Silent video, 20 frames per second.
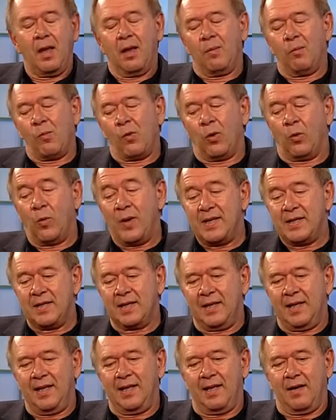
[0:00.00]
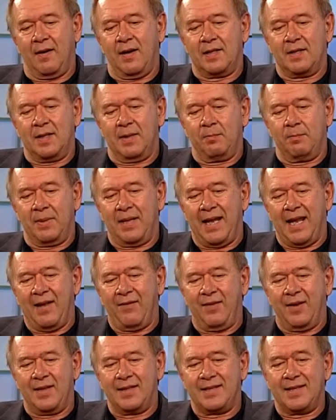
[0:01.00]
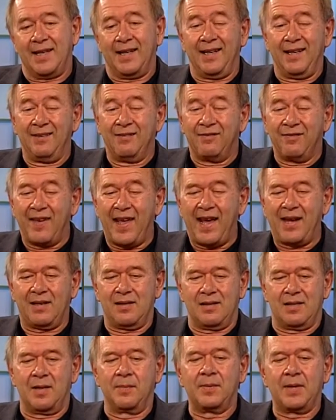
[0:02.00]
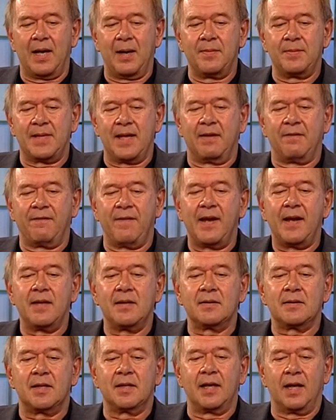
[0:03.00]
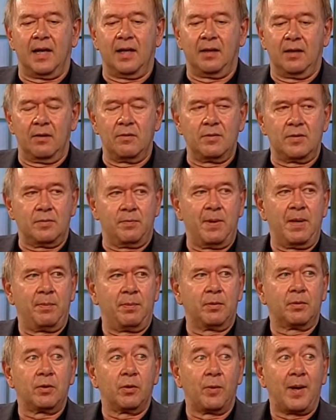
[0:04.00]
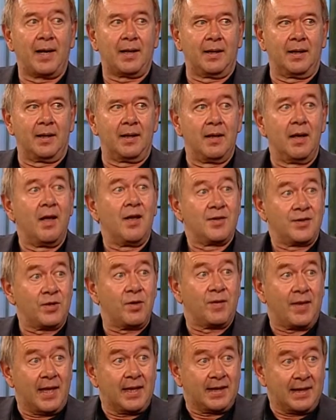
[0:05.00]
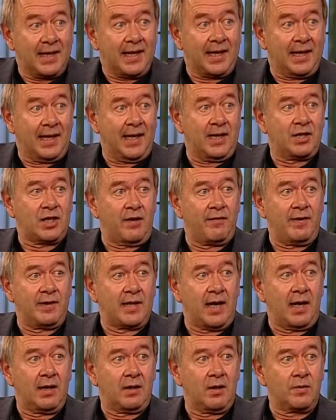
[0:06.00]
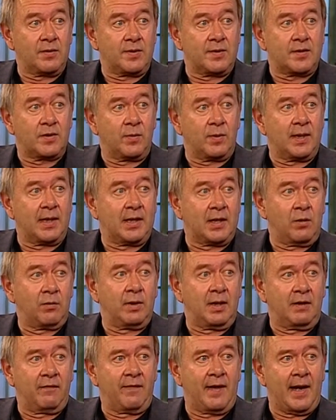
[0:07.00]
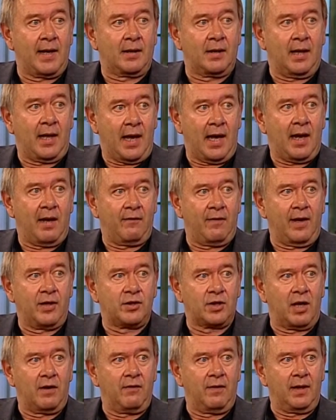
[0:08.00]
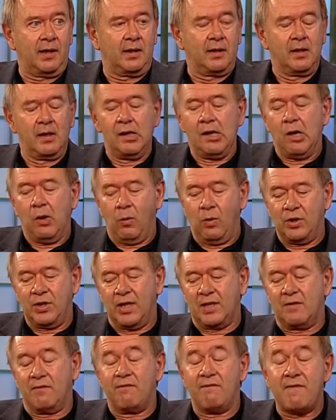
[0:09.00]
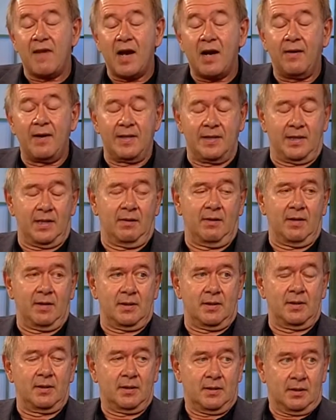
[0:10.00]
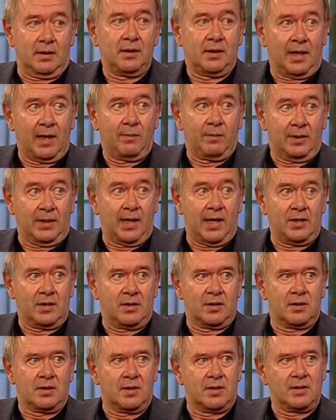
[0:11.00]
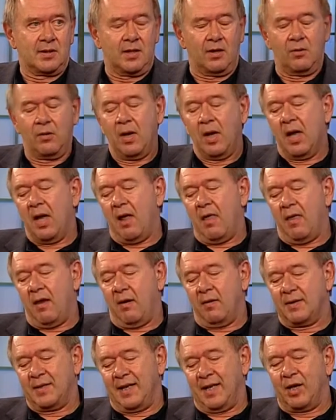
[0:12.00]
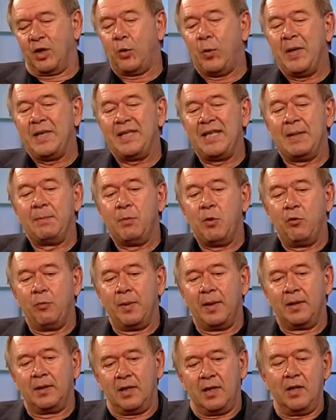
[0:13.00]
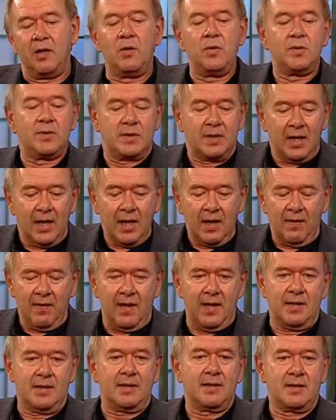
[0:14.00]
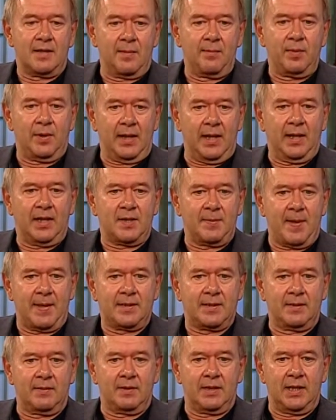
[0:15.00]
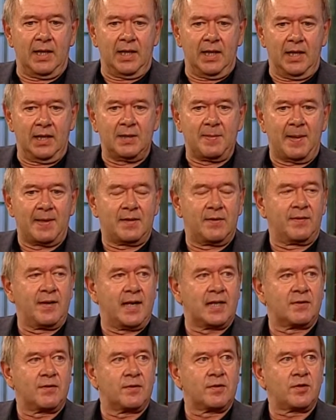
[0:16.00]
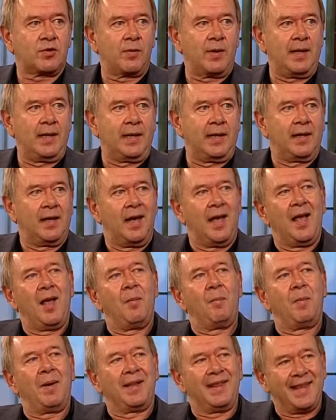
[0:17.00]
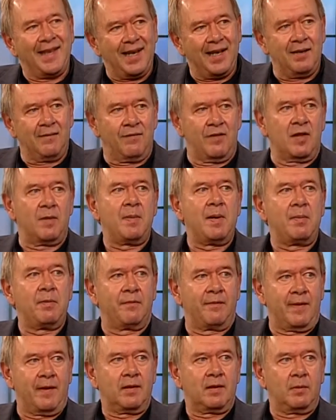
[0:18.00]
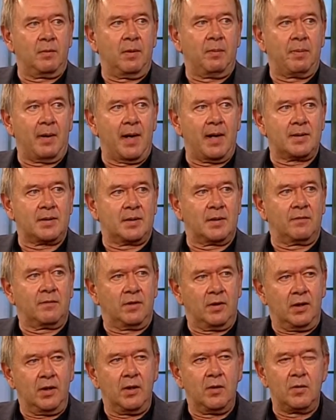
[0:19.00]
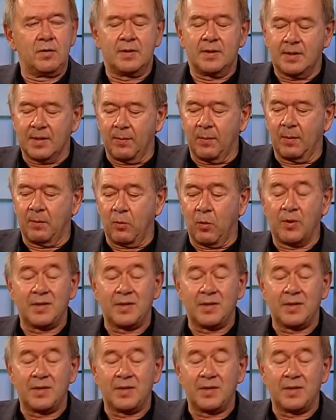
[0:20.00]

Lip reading: More recently, there has been evidence that, in fact, sometimes that fails to diagnose people correctly so that they get an HIV diagnosis when they don't, in fact, have HIV, which has very serious complications. And so there is an increasing movement to use these simple, inexpensive tests for screening, but then for the people found to be positive to use somewhat more